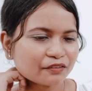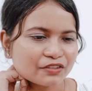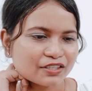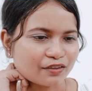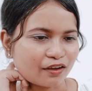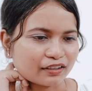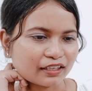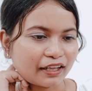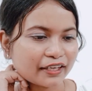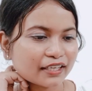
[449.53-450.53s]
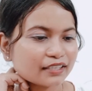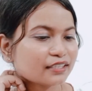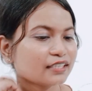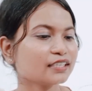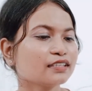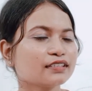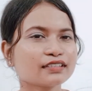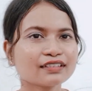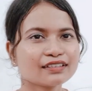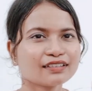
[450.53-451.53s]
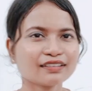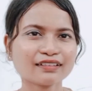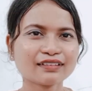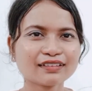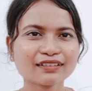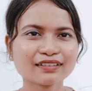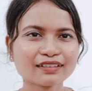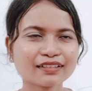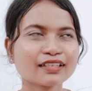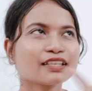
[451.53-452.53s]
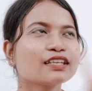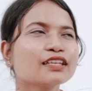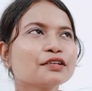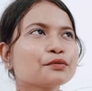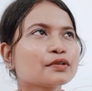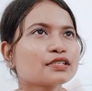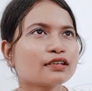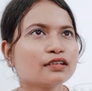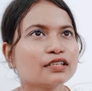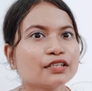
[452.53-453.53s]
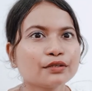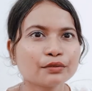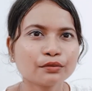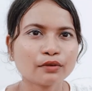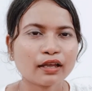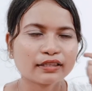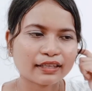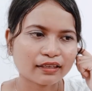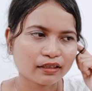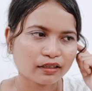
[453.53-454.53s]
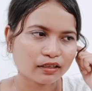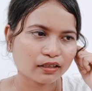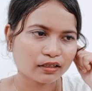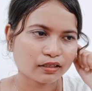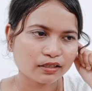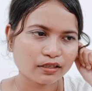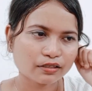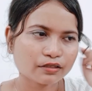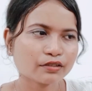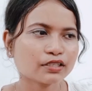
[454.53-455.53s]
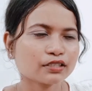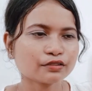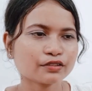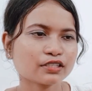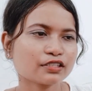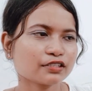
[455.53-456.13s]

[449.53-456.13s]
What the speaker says: the song, like the na, na, na, na. It was a new, I think, and